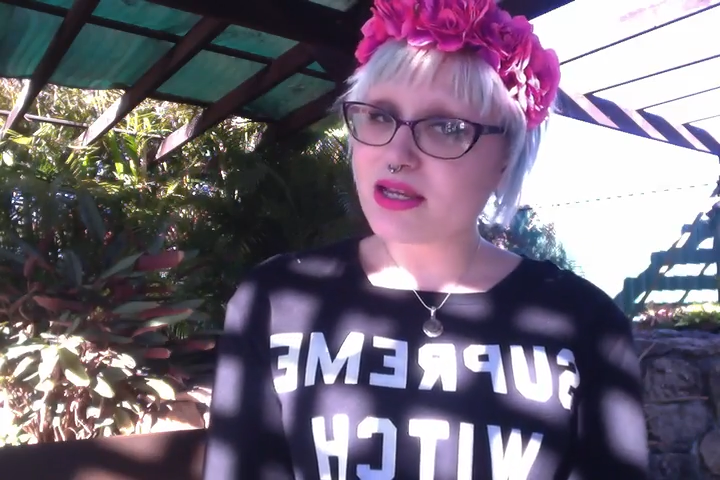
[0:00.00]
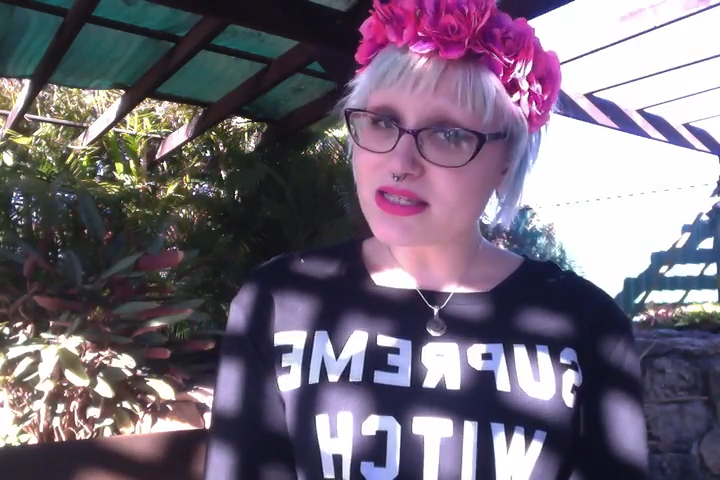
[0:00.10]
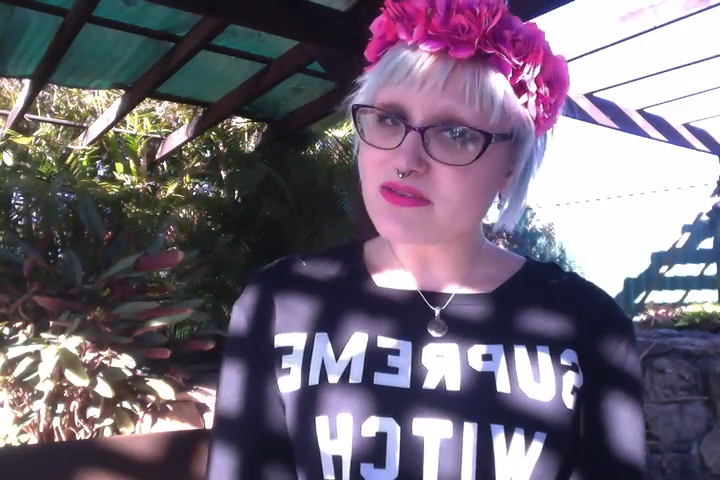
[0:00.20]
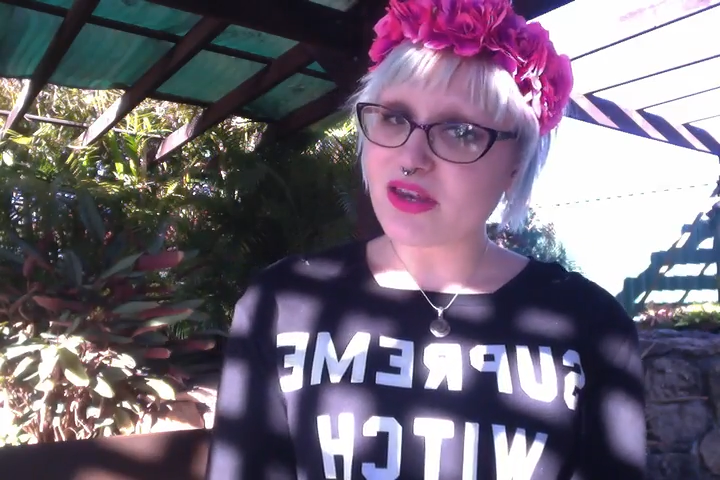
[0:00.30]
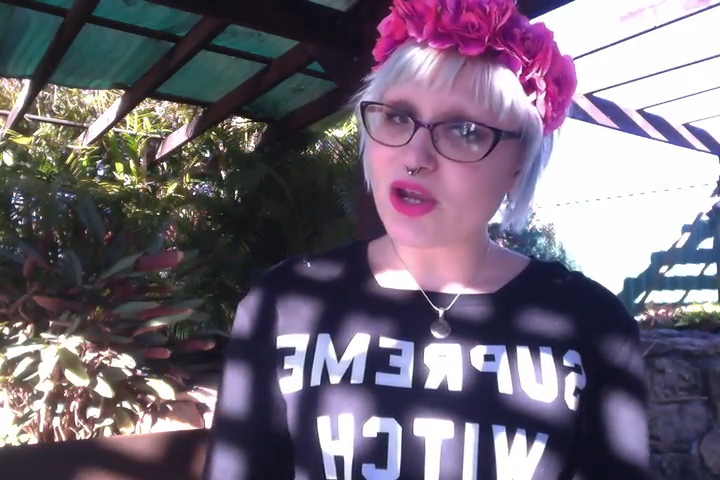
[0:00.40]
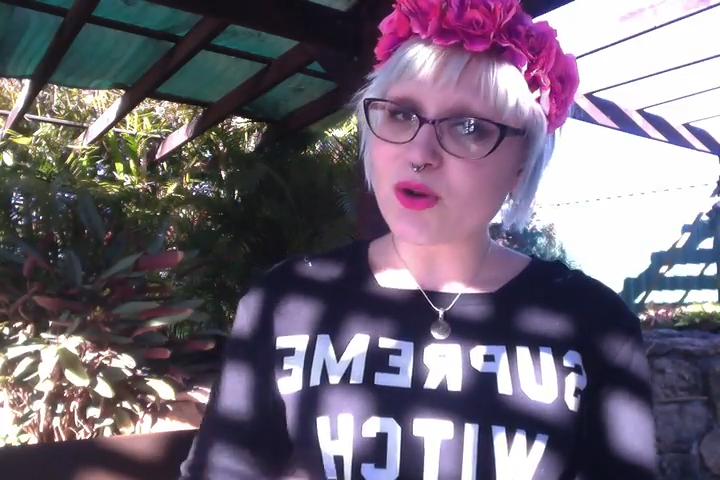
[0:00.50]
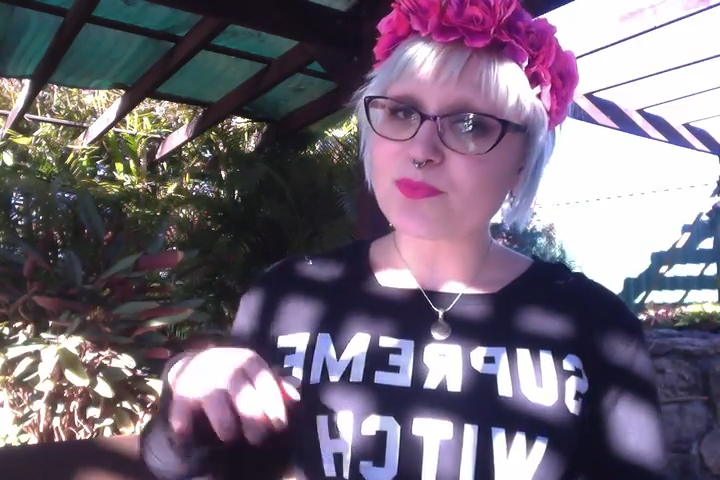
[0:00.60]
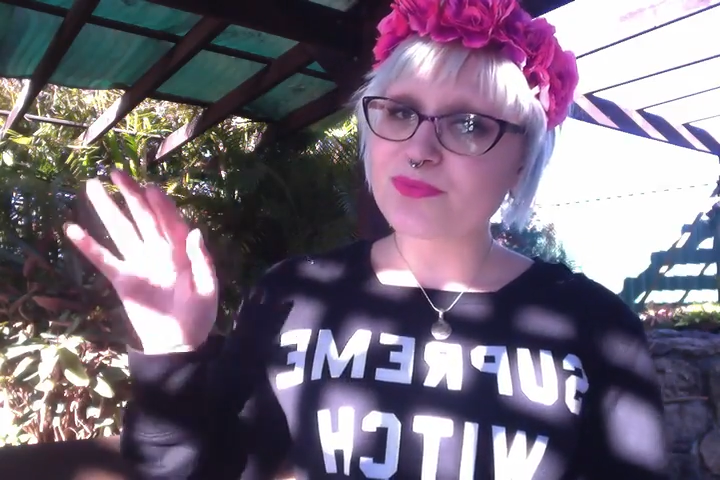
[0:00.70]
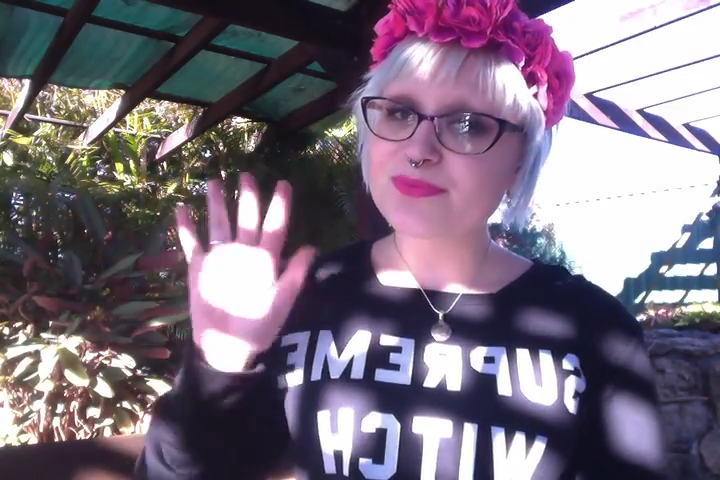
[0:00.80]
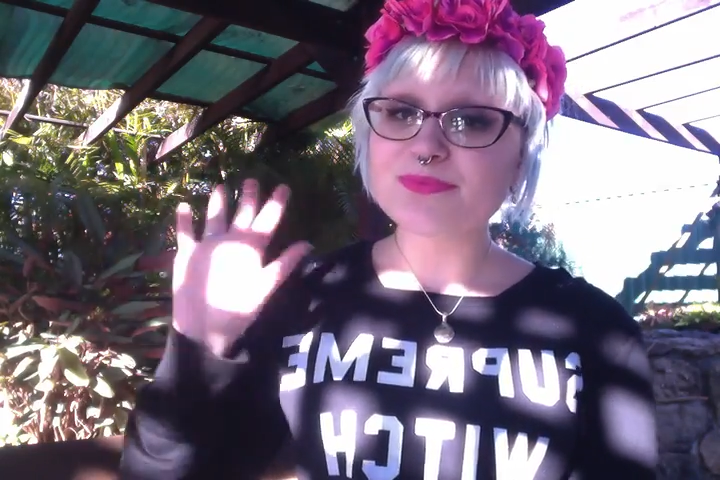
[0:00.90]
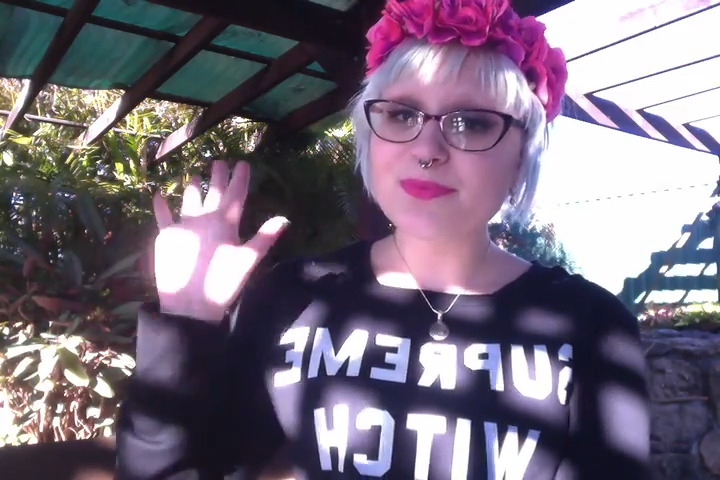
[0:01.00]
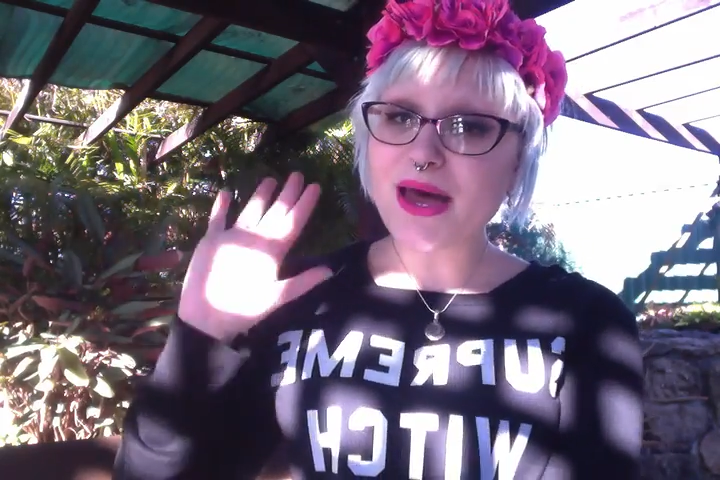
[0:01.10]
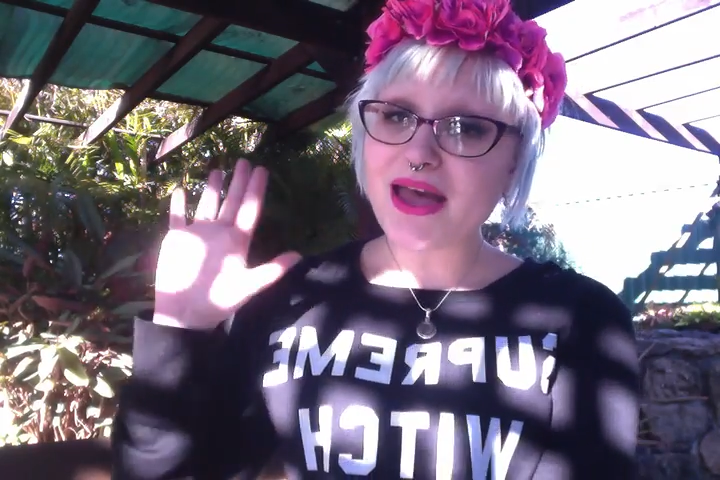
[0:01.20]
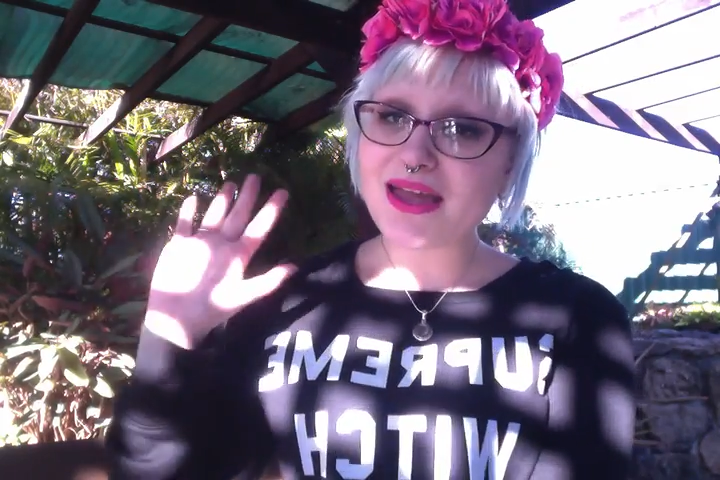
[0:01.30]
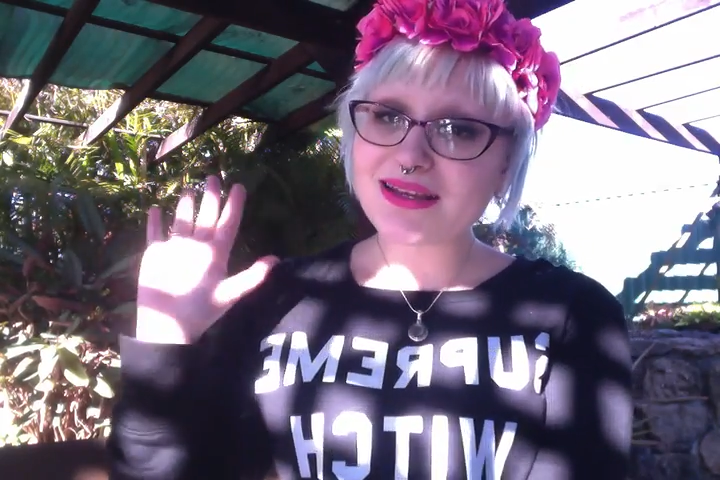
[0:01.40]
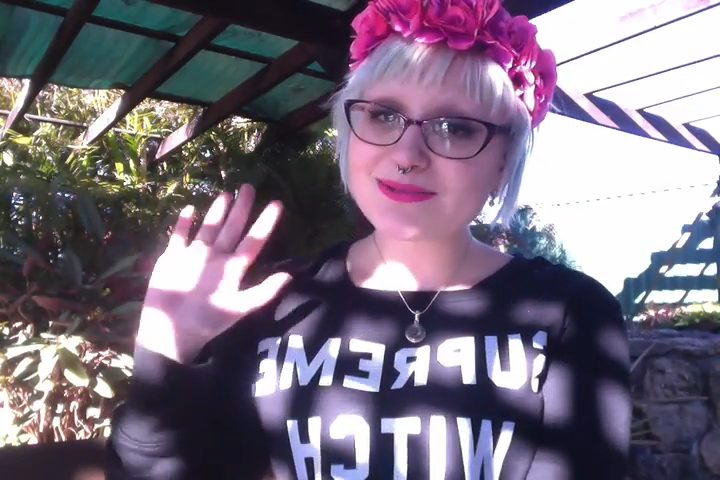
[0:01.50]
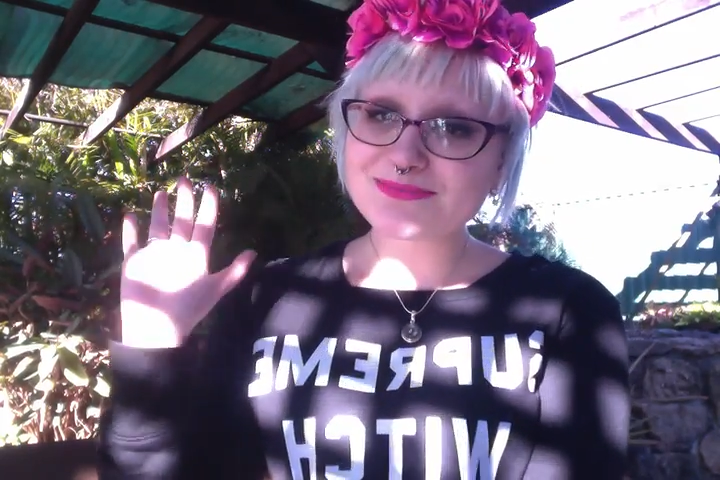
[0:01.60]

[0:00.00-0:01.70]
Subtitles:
next video. Bye!